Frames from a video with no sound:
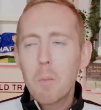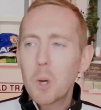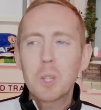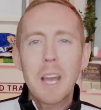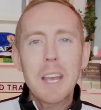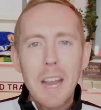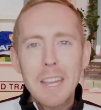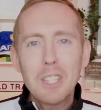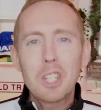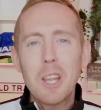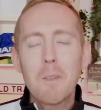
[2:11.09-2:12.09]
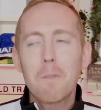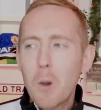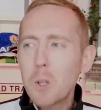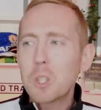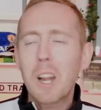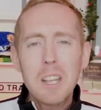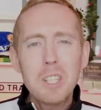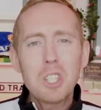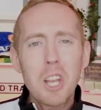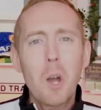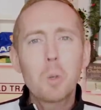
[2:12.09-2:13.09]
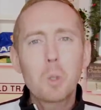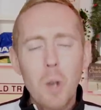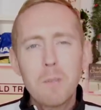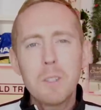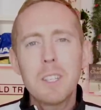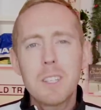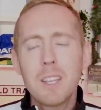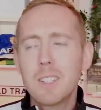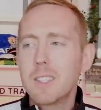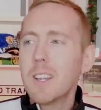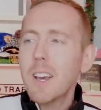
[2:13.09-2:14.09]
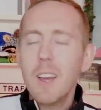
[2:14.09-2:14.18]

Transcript: We got that clean sheet, first clean sheet Old Trafford this season.